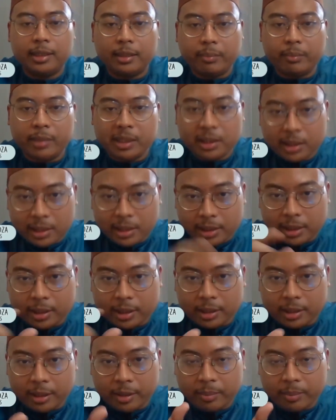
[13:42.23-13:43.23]
mentions
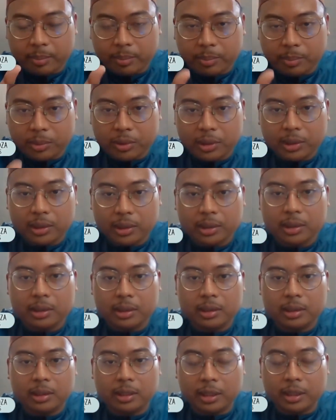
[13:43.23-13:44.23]
an
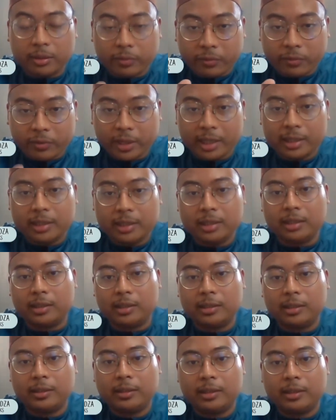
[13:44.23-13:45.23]
important factor
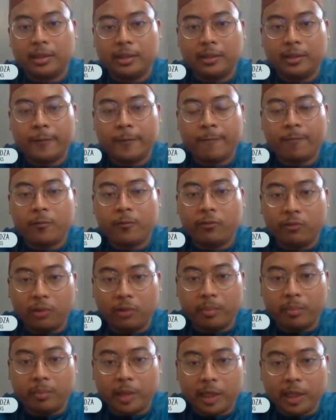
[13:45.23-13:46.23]

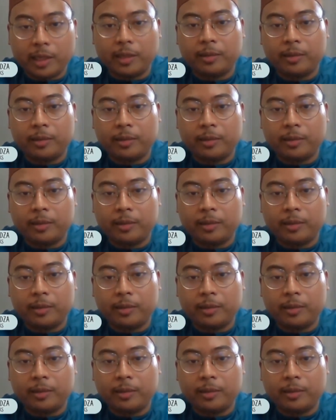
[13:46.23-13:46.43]
for men,